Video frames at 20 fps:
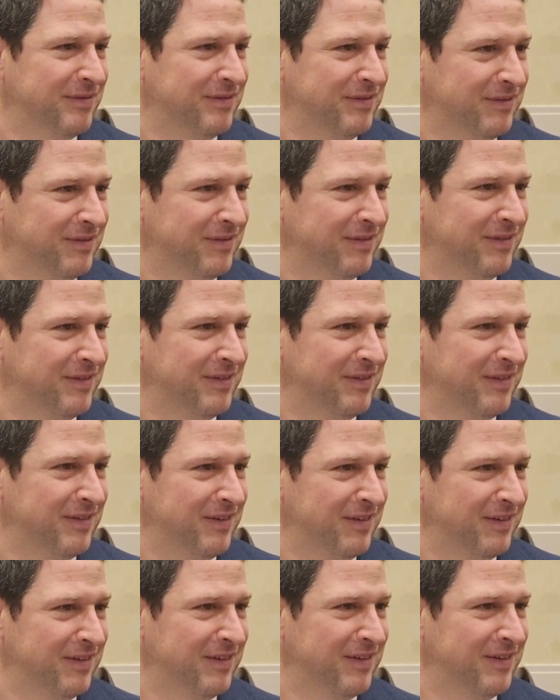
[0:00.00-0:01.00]

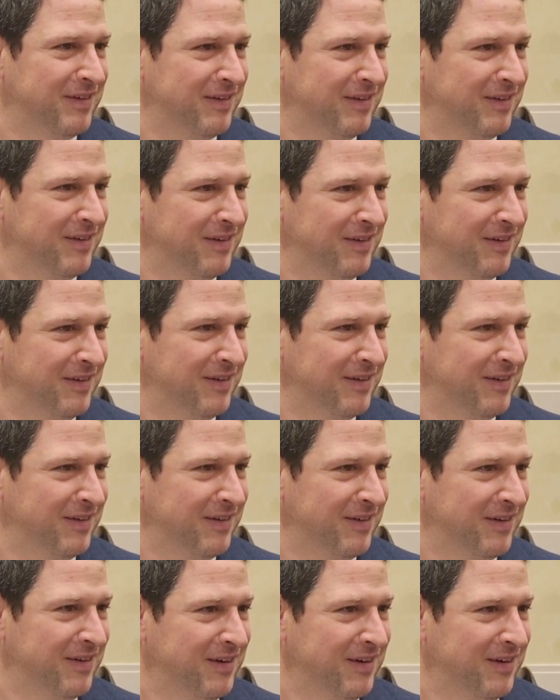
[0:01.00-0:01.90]
[no speech]